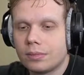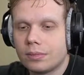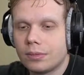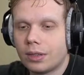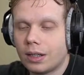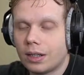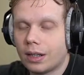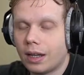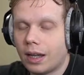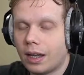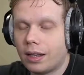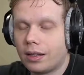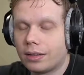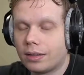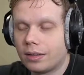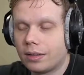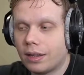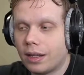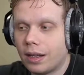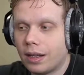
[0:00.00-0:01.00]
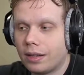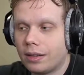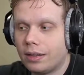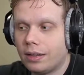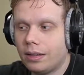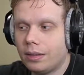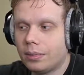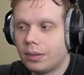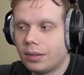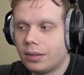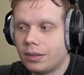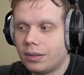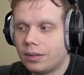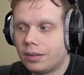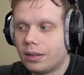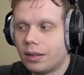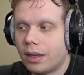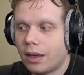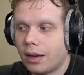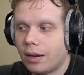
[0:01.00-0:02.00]
Not as clacky, but
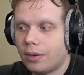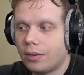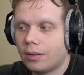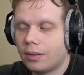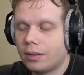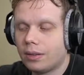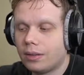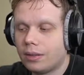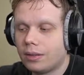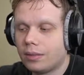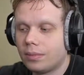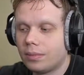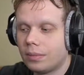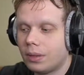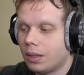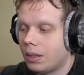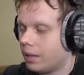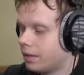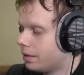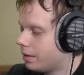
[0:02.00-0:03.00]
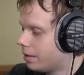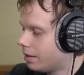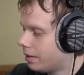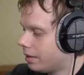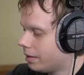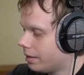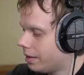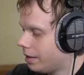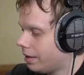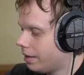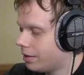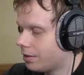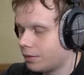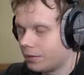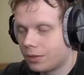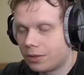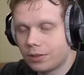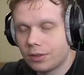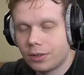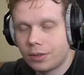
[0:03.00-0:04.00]
it's loud. It's the keys
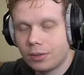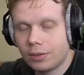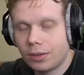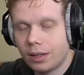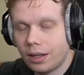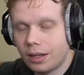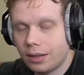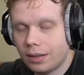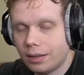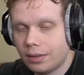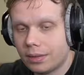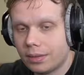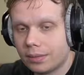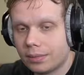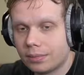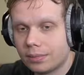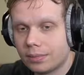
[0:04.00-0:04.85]
are so light.